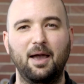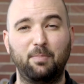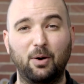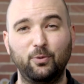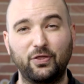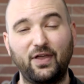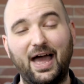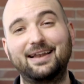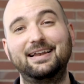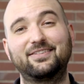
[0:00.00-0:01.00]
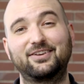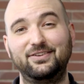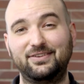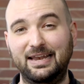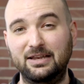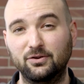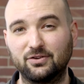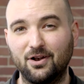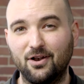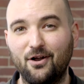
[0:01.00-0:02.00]
But with that, let's continue
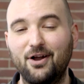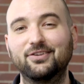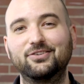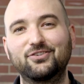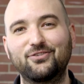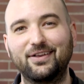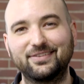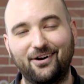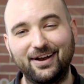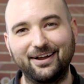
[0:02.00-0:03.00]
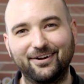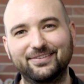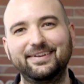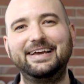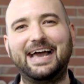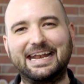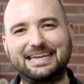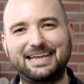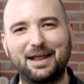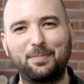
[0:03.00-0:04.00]
to learn to trust our ears and
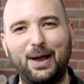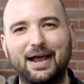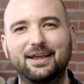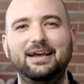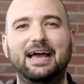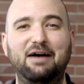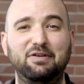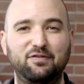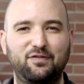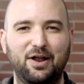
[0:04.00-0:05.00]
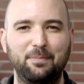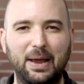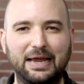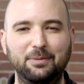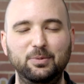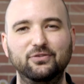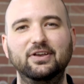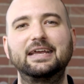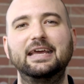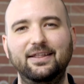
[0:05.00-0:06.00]
get back having fun making
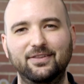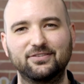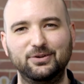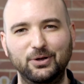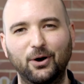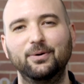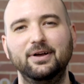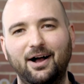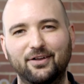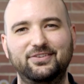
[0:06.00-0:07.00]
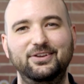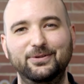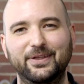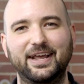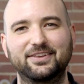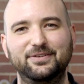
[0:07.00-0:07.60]
music in the studio. I'll see you in the next